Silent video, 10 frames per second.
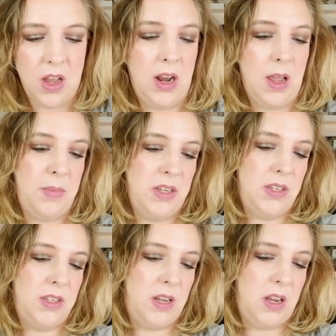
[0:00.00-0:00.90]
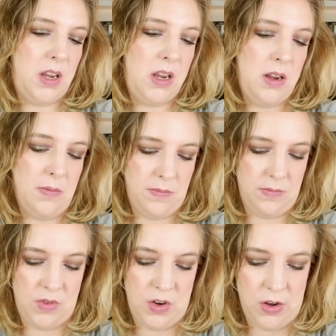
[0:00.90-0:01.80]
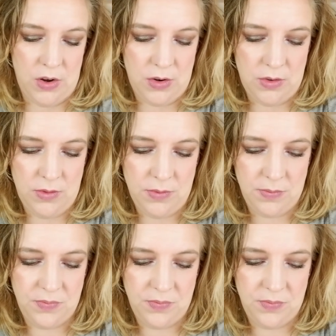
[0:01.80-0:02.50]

And let me see, no,